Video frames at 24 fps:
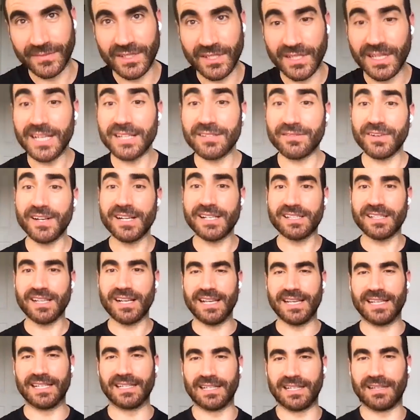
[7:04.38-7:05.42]
So that's very
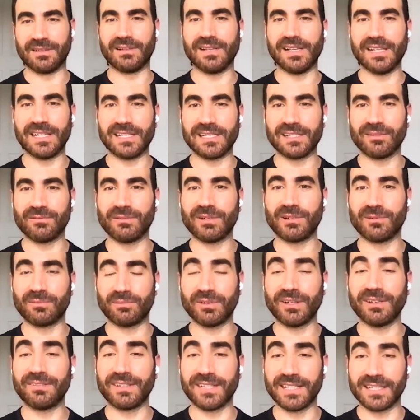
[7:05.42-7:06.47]
exciting and, and it's a real
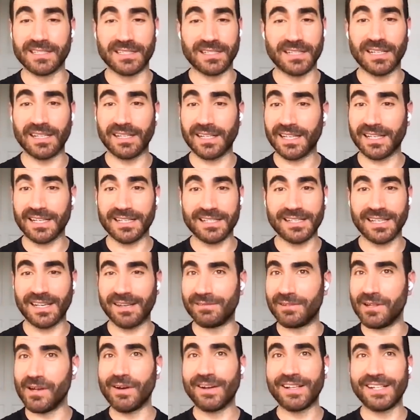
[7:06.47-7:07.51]
privilege. And then, like I said,
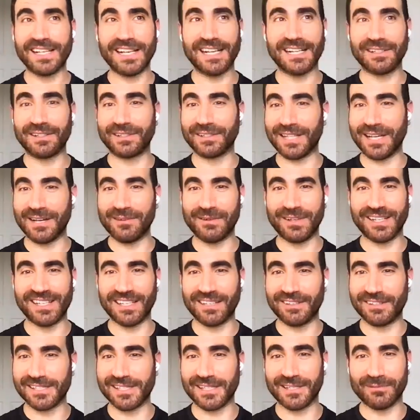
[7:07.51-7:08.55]
no idea how long that
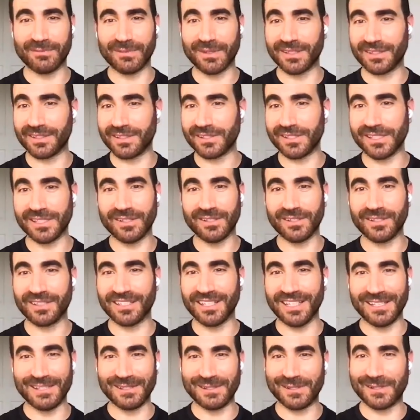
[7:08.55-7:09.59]
window is open because it could
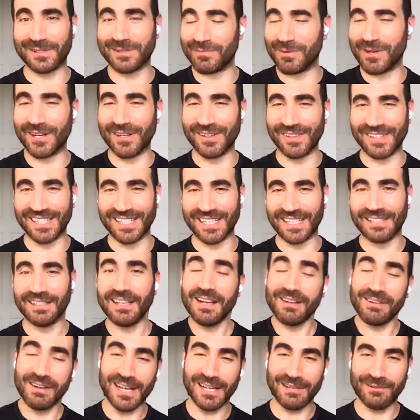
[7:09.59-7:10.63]
close tomorrow and you go,
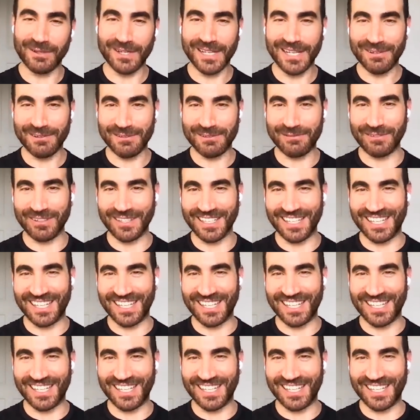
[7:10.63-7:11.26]
all right, well, that was fun.